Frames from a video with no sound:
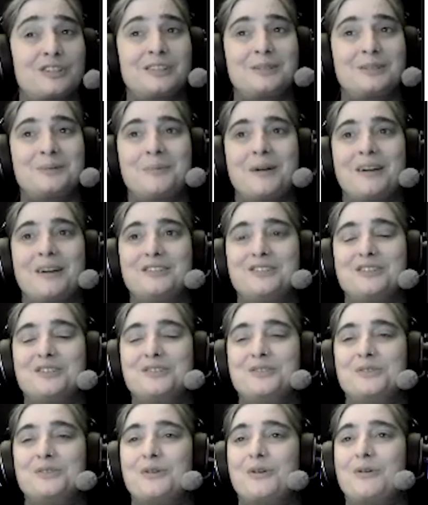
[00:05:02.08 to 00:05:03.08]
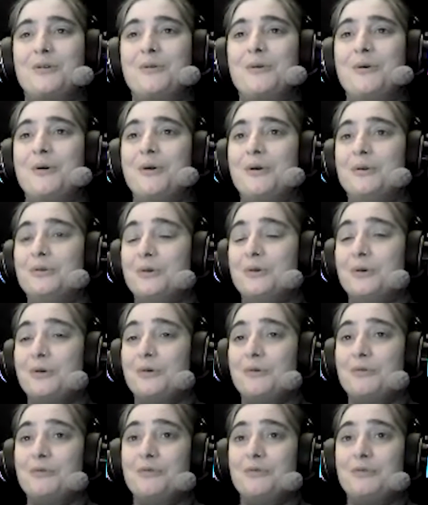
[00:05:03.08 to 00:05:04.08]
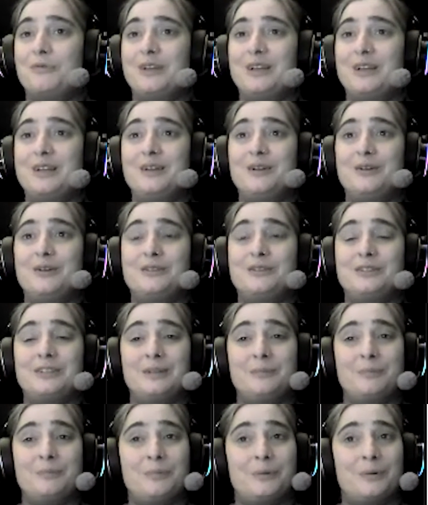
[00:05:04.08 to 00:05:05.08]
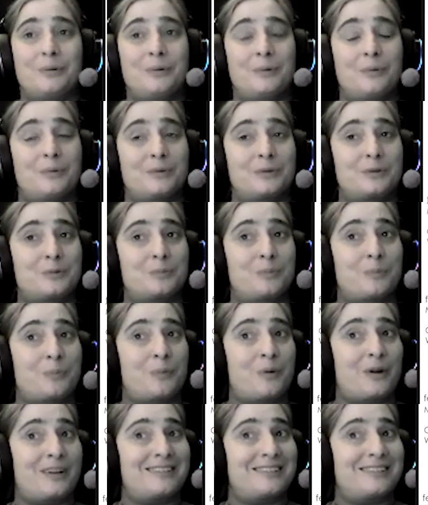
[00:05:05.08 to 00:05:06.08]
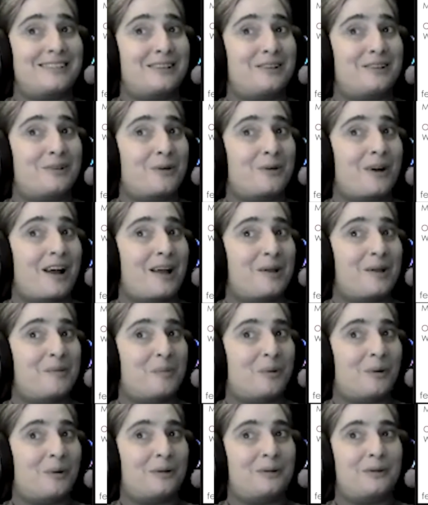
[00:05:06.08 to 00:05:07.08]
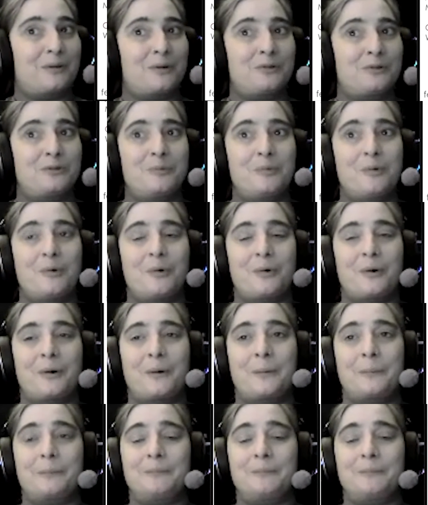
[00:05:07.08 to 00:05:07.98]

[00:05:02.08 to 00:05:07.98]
as much as your fingertip was pressing your eyeball, not more.